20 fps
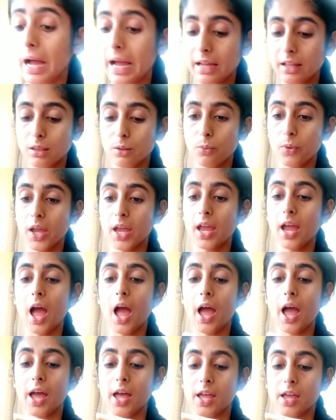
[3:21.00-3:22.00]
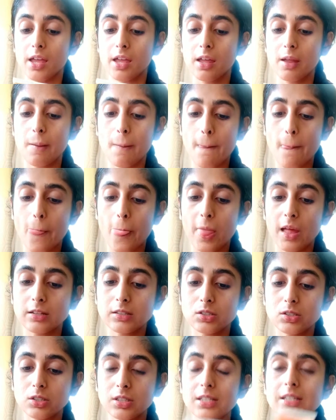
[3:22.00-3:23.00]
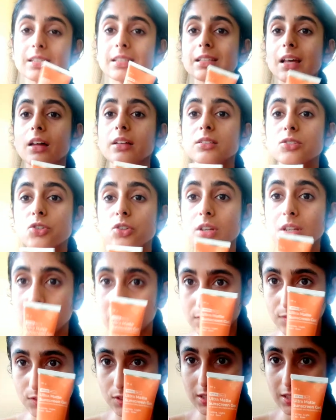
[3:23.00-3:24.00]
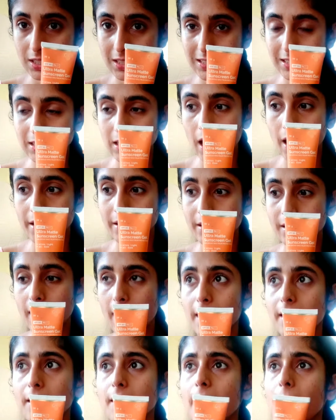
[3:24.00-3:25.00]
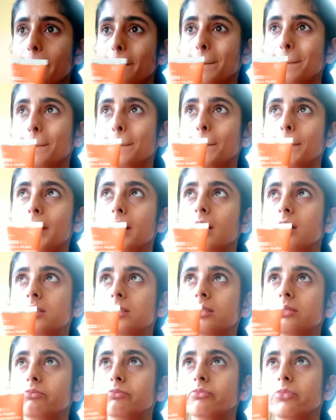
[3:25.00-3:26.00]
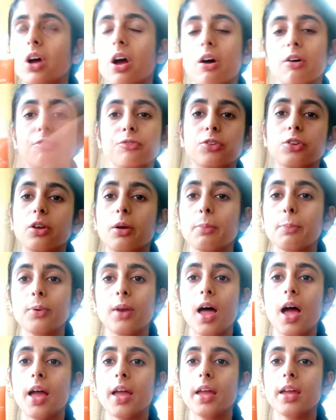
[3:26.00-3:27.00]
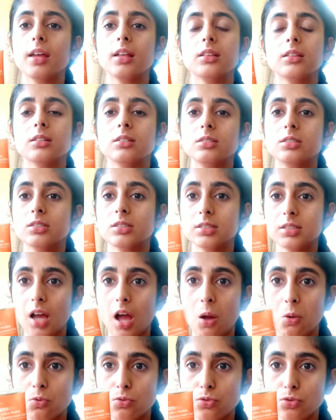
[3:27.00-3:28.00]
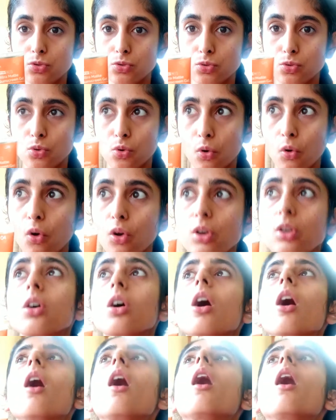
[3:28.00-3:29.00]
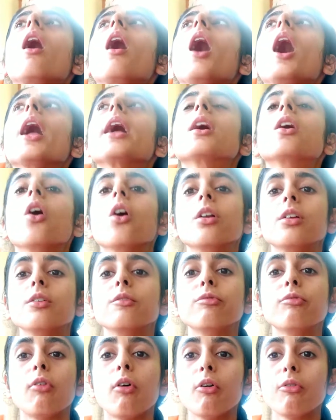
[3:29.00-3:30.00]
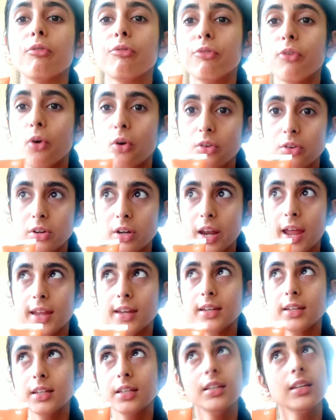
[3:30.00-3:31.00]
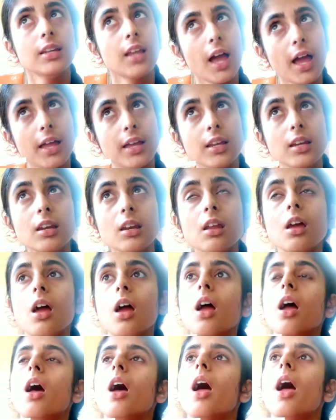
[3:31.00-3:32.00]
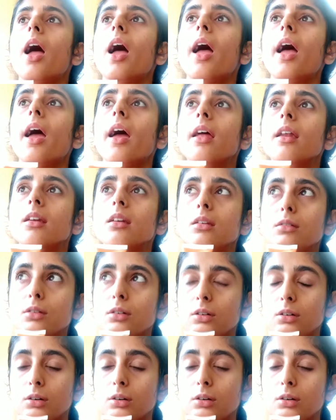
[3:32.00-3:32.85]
By the way, so this sunscreen is for $6.99, but after applying the discount code, I got it for $4.99 and